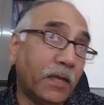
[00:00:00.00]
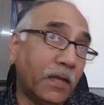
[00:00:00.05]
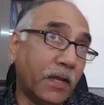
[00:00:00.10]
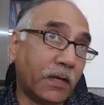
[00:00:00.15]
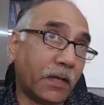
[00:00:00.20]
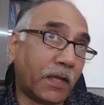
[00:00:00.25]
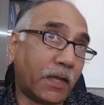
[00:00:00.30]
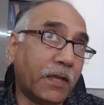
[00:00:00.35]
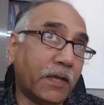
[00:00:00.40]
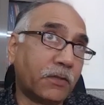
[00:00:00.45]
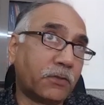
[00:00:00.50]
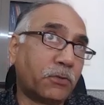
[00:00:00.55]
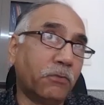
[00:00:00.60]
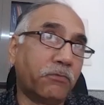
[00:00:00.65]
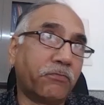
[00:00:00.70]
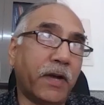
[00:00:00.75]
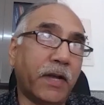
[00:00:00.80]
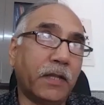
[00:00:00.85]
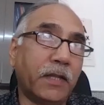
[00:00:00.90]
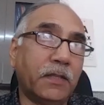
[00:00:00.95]
In case you
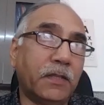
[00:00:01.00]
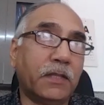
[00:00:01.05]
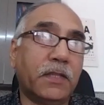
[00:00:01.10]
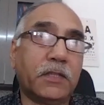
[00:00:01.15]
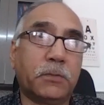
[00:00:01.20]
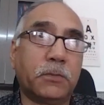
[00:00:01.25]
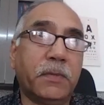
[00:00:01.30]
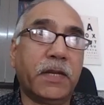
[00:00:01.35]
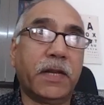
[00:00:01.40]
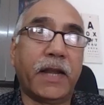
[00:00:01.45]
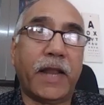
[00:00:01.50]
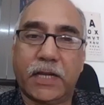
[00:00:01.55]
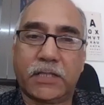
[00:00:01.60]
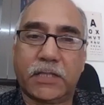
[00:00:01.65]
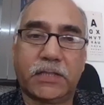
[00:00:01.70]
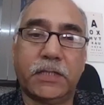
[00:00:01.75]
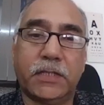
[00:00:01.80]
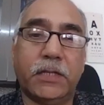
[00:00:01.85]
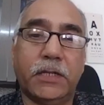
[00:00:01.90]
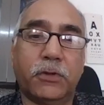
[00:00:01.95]
find that there's been an
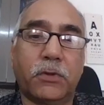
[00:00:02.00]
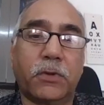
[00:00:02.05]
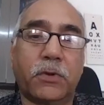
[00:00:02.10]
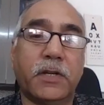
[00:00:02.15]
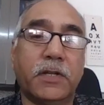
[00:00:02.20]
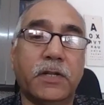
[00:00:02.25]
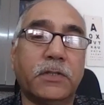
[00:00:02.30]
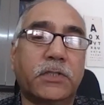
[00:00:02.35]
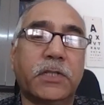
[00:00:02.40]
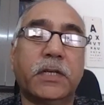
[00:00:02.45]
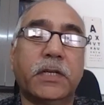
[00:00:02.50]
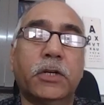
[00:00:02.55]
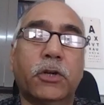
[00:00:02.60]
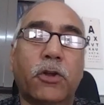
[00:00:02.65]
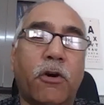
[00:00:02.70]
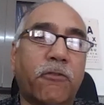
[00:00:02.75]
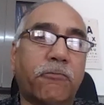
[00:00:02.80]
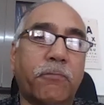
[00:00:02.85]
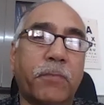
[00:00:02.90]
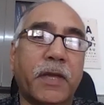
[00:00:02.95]
accident or an
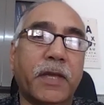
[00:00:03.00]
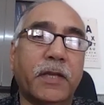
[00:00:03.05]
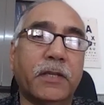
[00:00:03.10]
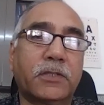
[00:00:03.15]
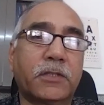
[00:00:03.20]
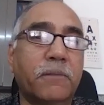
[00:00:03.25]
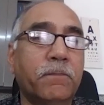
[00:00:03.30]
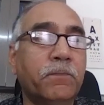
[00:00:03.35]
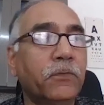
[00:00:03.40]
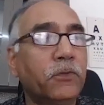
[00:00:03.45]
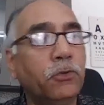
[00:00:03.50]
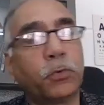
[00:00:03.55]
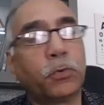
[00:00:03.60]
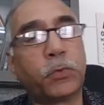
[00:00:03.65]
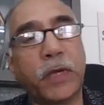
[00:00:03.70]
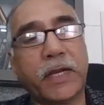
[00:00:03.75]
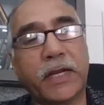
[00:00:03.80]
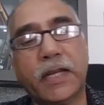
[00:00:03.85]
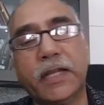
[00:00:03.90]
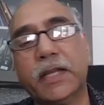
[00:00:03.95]
incident off base,
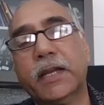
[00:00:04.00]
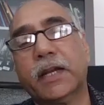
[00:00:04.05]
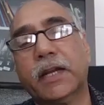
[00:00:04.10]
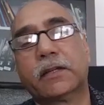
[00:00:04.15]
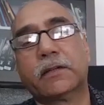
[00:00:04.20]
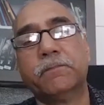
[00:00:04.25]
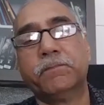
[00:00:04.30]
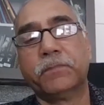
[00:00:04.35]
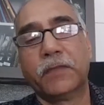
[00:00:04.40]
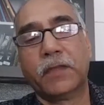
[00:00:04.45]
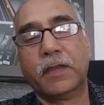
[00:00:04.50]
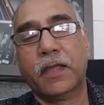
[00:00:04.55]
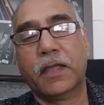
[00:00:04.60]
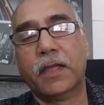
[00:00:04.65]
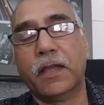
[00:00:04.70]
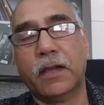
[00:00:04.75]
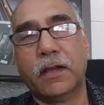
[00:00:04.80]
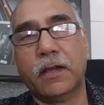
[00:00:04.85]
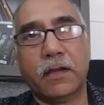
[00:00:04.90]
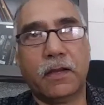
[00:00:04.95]
you quickly get
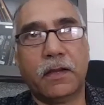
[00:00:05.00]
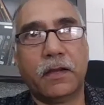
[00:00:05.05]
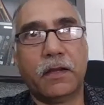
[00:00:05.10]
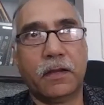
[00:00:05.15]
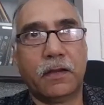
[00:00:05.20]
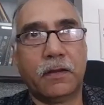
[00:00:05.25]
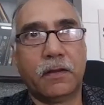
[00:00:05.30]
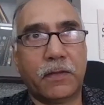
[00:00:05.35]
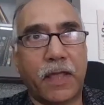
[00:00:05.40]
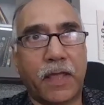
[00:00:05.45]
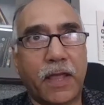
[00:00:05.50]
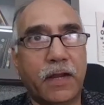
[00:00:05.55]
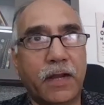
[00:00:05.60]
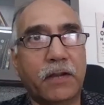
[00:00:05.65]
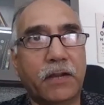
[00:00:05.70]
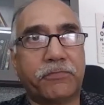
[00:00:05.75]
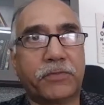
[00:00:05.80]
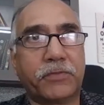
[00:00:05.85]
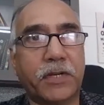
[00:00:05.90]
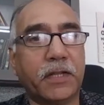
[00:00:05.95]

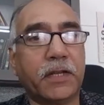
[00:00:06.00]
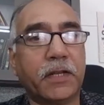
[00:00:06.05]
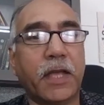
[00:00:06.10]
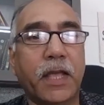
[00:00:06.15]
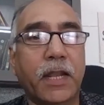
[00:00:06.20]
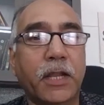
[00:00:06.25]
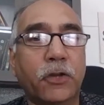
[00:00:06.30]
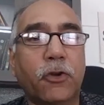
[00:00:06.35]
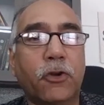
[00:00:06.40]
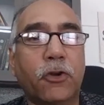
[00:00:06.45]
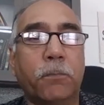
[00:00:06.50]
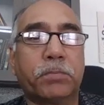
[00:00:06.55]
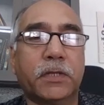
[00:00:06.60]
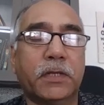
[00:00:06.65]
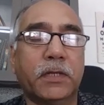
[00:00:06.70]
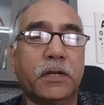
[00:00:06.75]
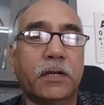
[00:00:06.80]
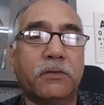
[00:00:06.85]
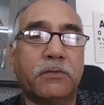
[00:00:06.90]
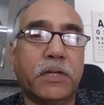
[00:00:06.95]
airlifted in a
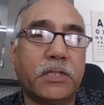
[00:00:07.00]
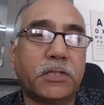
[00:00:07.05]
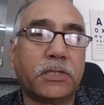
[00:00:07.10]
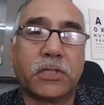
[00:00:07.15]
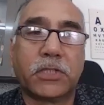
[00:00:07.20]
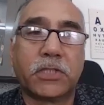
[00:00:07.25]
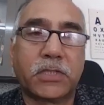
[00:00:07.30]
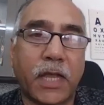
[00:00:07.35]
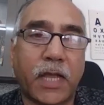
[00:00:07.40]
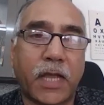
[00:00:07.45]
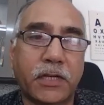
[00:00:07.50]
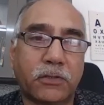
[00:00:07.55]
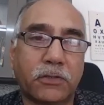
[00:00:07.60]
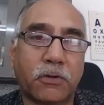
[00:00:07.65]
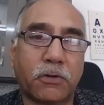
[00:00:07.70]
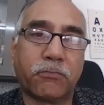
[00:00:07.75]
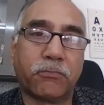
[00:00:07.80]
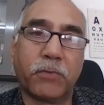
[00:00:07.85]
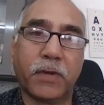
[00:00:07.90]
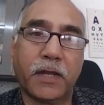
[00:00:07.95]
helicopter and reach the
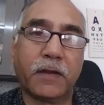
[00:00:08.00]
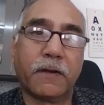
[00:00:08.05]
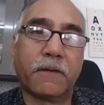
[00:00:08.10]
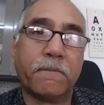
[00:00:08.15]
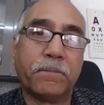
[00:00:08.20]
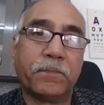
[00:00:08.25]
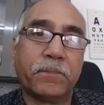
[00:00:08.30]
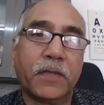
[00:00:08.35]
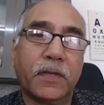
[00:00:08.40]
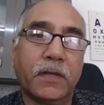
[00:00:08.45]
site of where